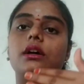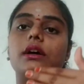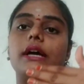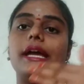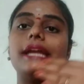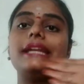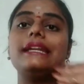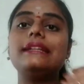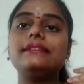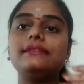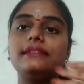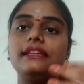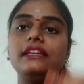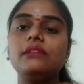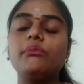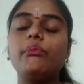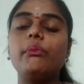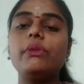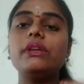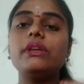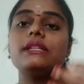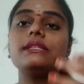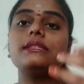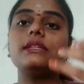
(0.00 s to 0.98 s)
anything
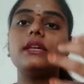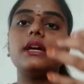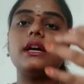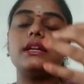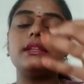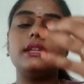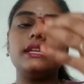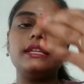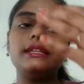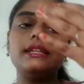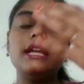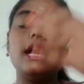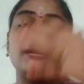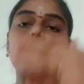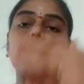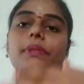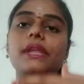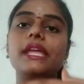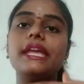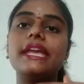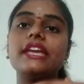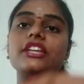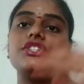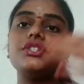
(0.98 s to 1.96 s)
means in the
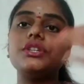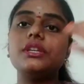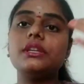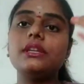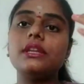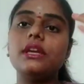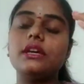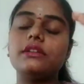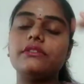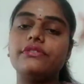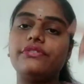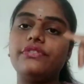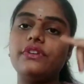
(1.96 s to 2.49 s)
application,